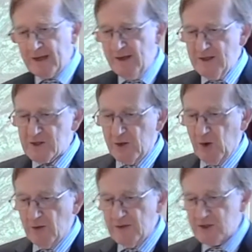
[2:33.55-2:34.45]
So
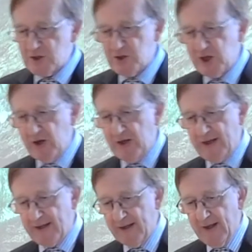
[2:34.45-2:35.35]
on this
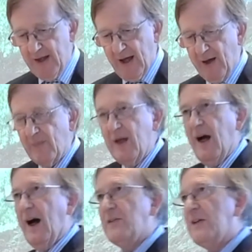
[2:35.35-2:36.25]
journey,
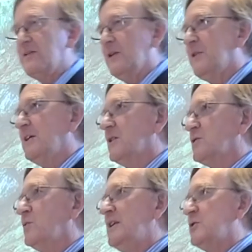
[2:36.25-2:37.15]
I think the thing
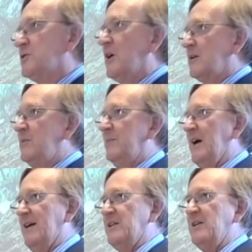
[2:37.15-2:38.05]
that's really struck me
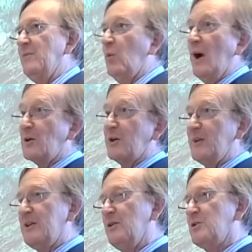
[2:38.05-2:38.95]
about it in
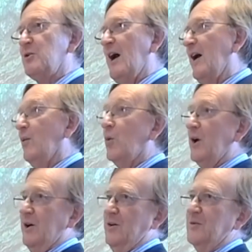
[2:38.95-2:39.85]
welcoming you to our
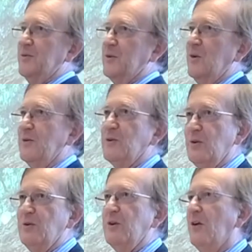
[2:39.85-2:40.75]
world, for all of you
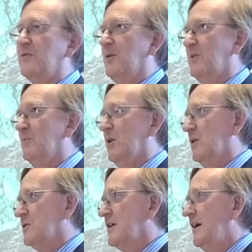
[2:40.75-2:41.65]
who are not from the
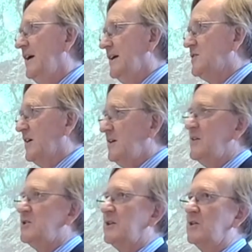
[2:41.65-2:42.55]
moors, is that in
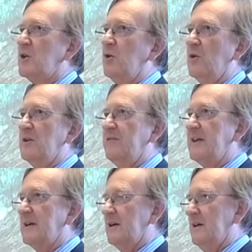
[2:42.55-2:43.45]
this little corner of
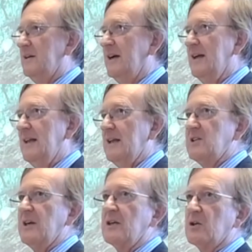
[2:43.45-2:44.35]
England,
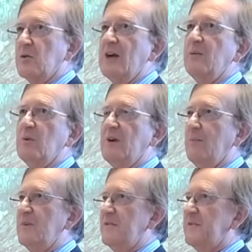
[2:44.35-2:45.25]
there's an incredible
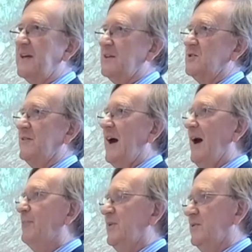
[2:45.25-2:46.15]
number of things have
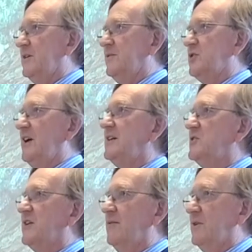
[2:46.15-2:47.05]
happened that have
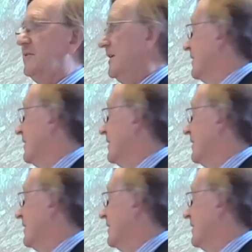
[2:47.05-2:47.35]
changed everything.